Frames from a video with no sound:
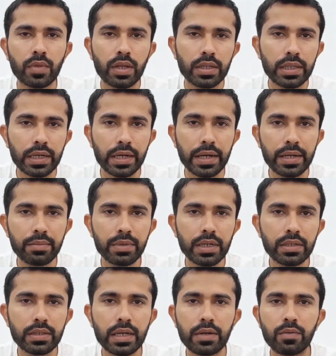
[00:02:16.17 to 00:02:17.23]
The Caribbean
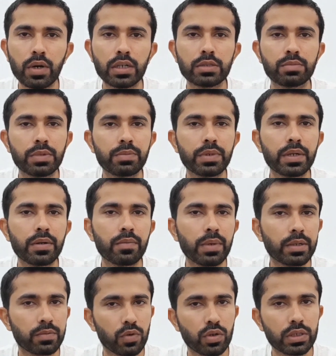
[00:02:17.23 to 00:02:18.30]
was then prepared in
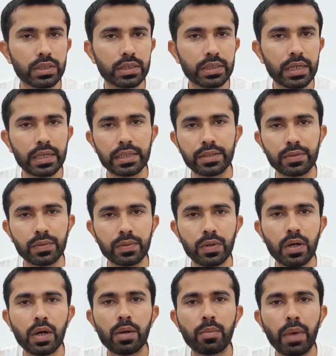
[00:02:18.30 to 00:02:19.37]
1492
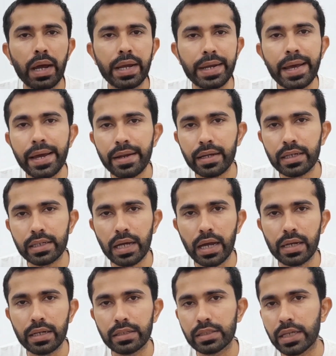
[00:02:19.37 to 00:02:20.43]
by a daring
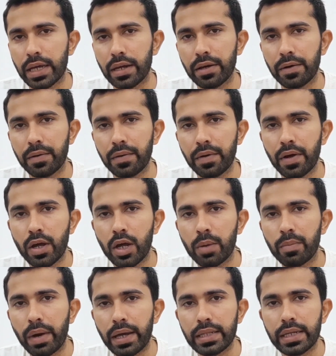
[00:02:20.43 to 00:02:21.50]
Italian sailor
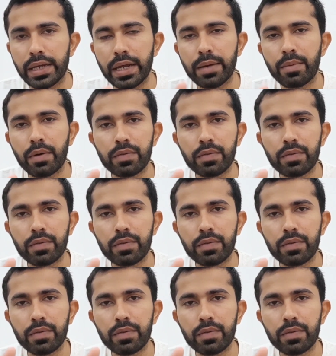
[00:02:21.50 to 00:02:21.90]
by the name of